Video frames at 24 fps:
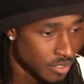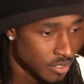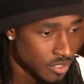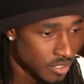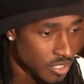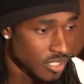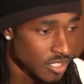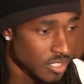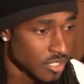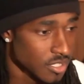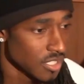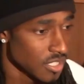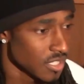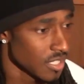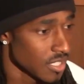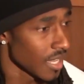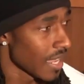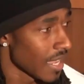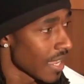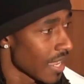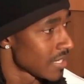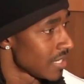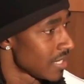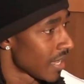Just the
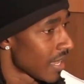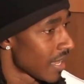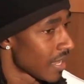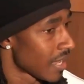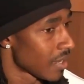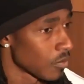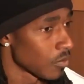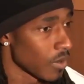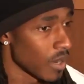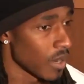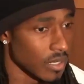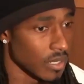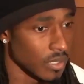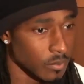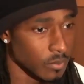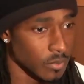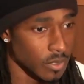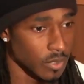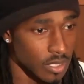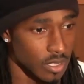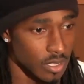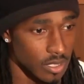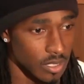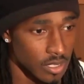guys they got around
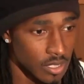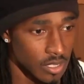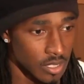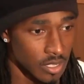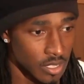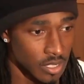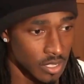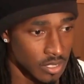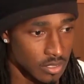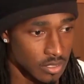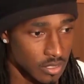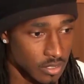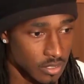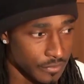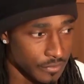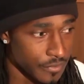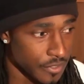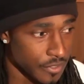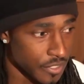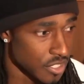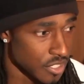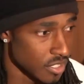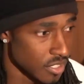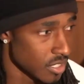them, the
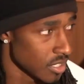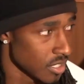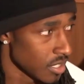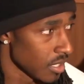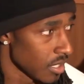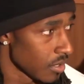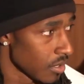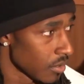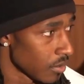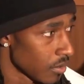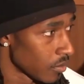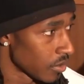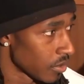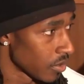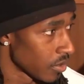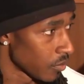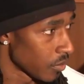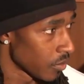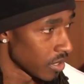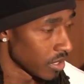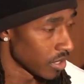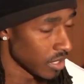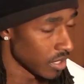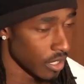efficiency
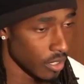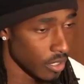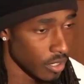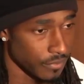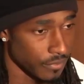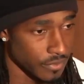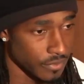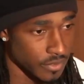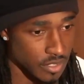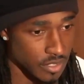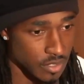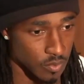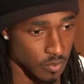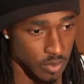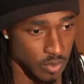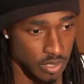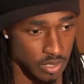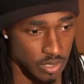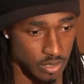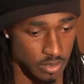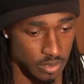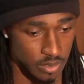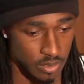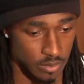they're running their offense
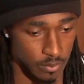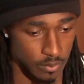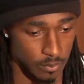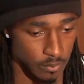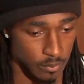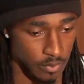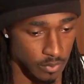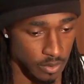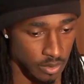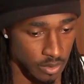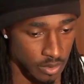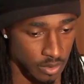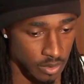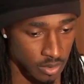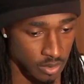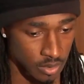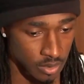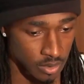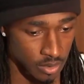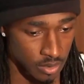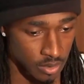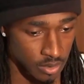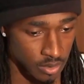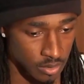with.
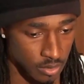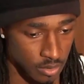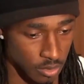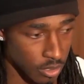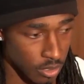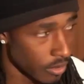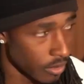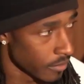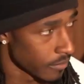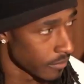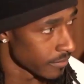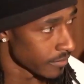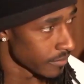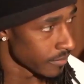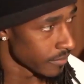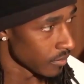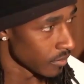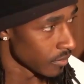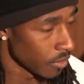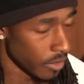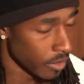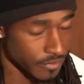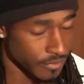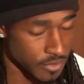
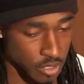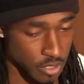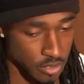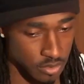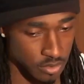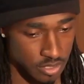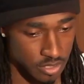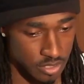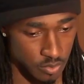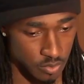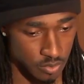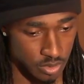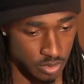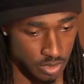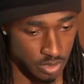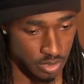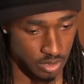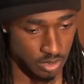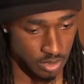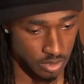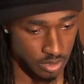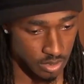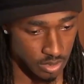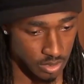Norv Turner's doing
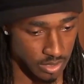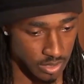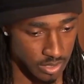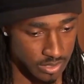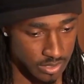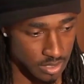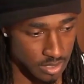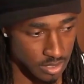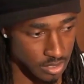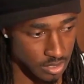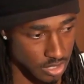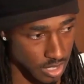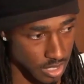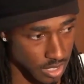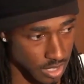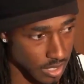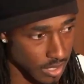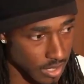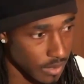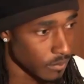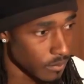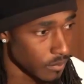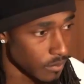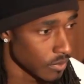an excellent
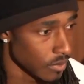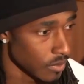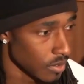job